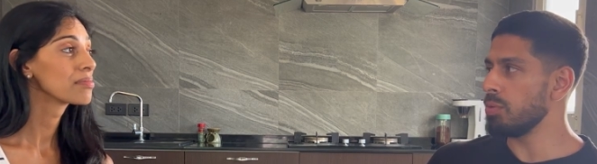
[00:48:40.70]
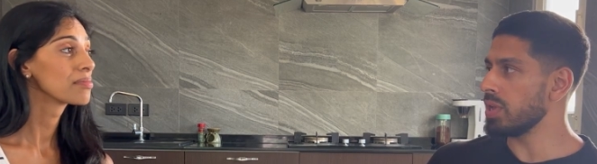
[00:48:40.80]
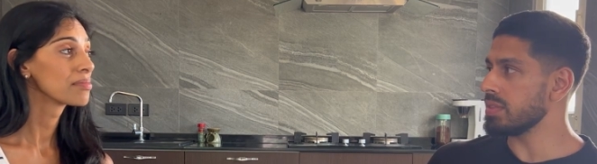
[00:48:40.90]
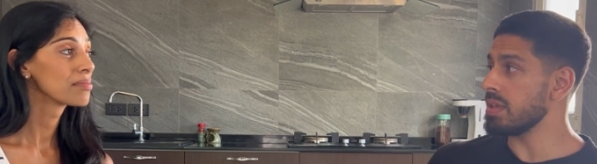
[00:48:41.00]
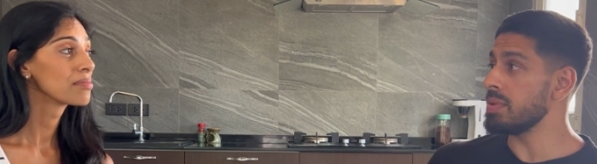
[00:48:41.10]

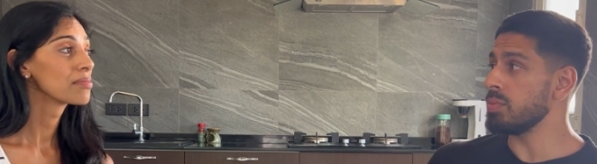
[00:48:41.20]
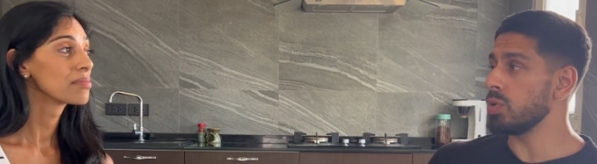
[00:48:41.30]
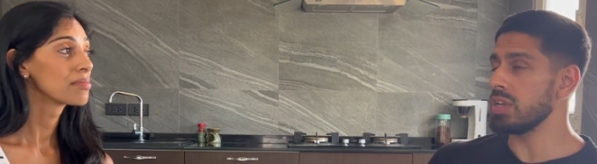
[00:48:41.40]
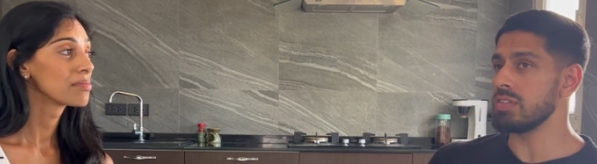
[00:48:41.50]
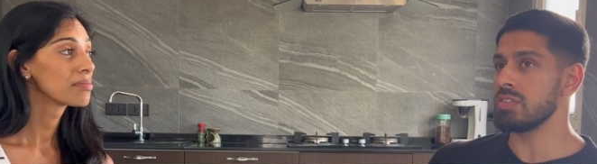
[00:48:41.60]
Speaker 1: 10 minute
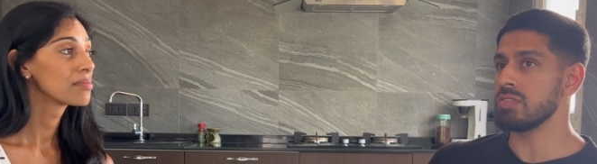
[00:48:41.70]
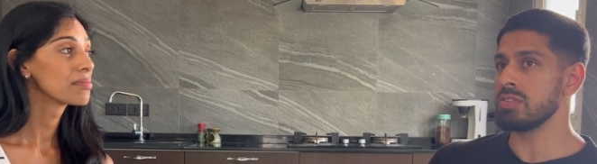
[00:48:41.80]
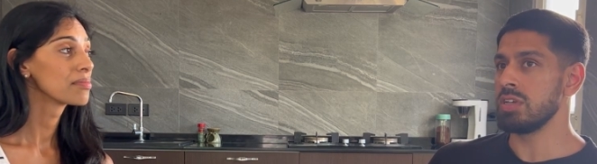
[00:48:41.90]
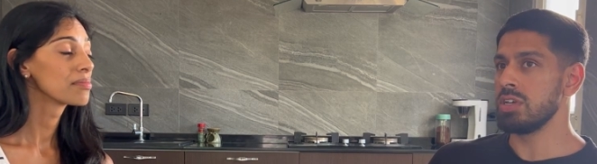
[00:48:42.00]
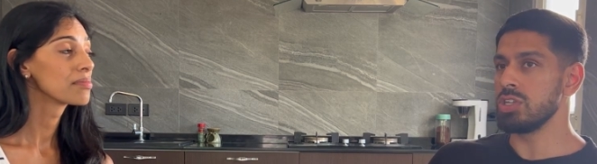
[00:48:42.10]
walking
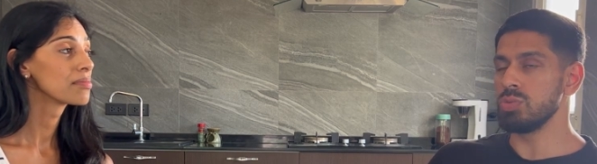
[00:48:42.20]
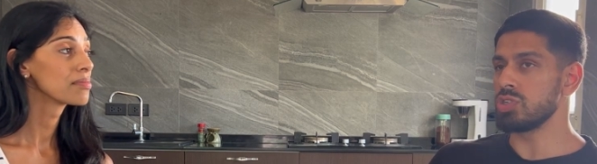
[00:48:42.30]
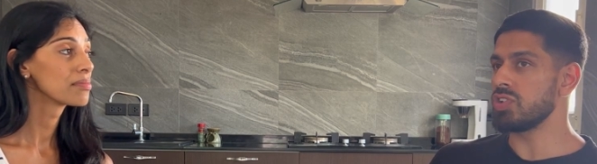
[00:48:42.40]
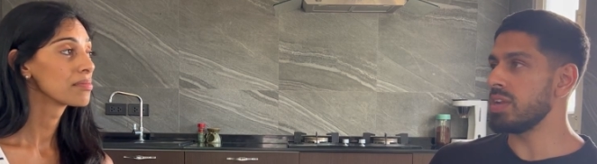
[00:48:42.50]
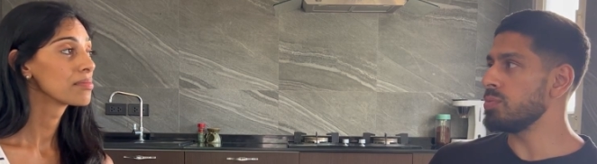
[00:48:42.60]
distance, you will
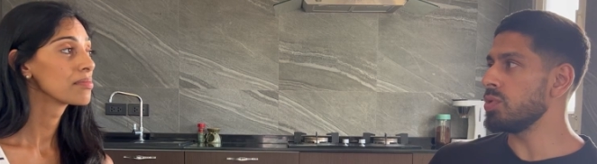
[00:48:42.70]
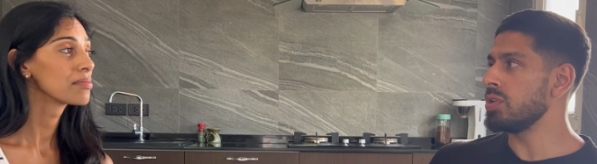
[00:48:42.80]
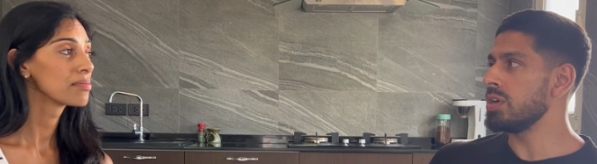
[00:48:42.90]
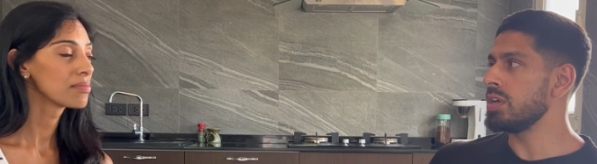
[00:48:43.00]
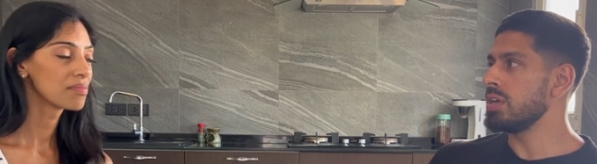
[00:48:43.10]
train more
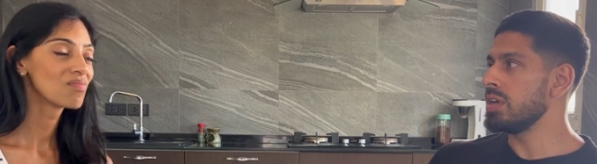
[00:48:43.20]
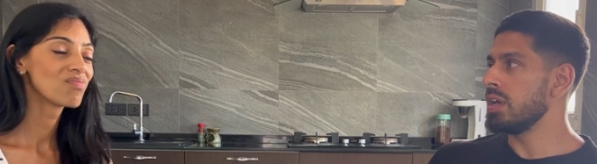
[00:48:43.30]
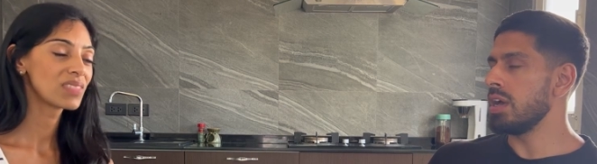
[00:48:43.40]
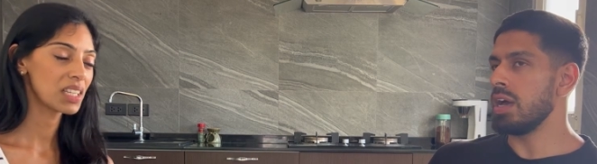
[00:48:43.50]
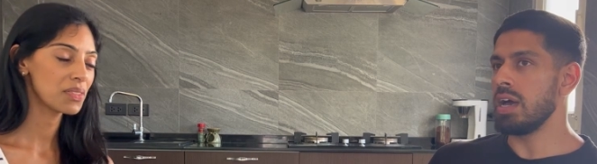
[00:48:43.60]

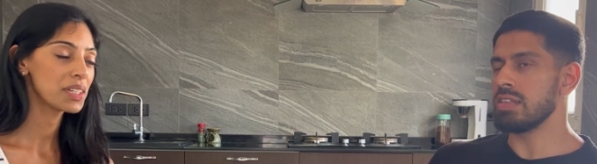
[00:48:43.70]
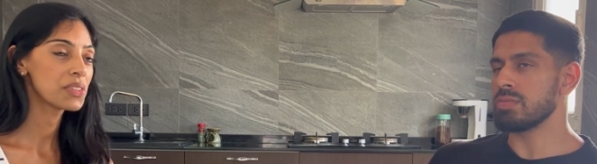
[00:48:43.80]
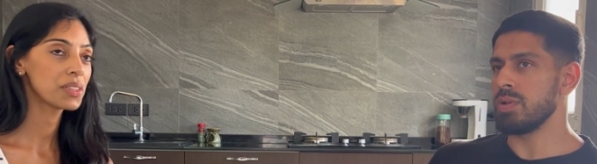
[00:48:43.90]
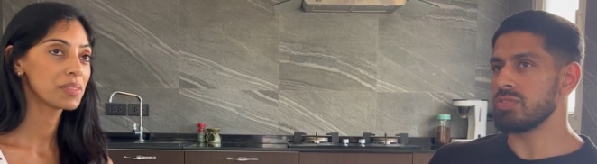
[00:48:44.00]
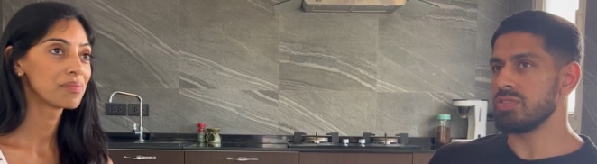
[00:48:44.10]
uh, as
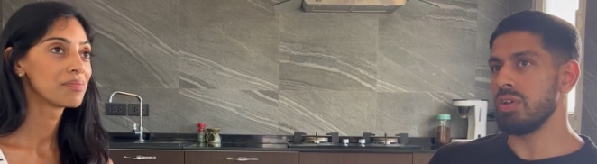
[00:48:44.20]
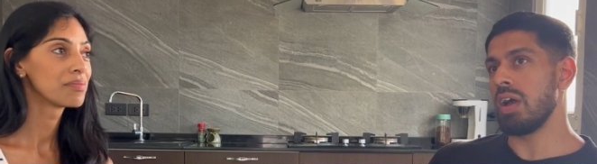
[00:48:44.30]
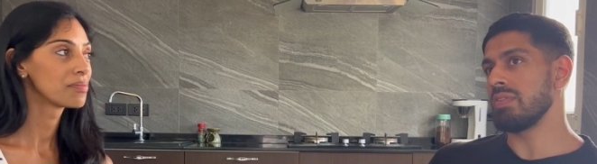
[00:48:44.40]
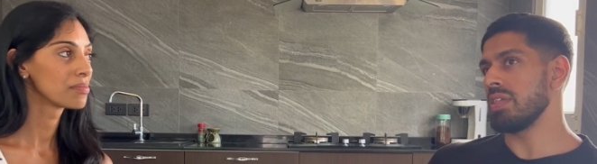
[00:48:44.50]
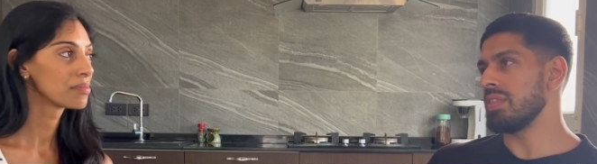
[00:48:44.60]
opposed to
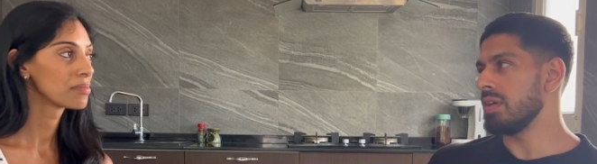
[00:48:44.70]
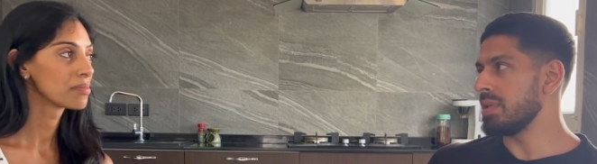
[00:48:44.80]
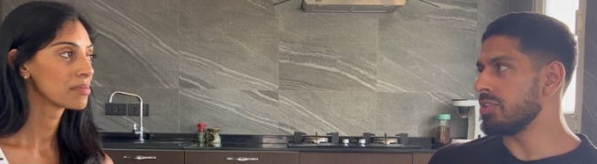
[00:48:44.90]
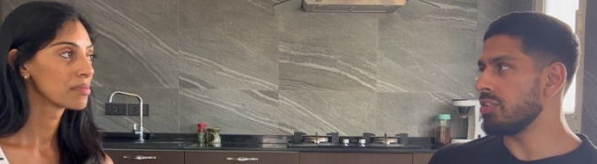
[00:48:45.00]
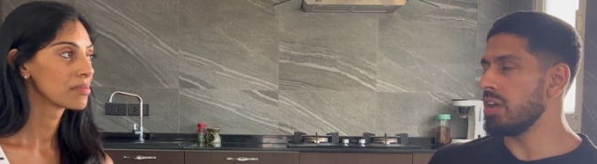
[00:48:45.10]
having a 30
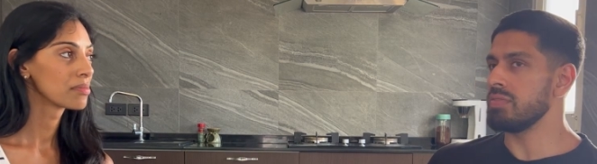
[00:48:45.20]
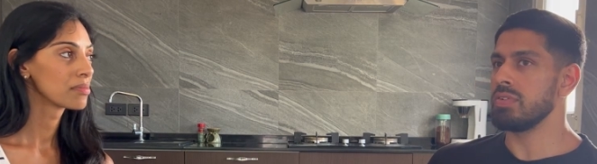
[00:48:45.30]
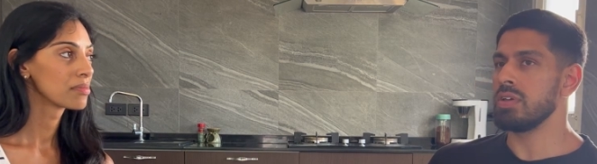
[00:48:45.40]
minute drive.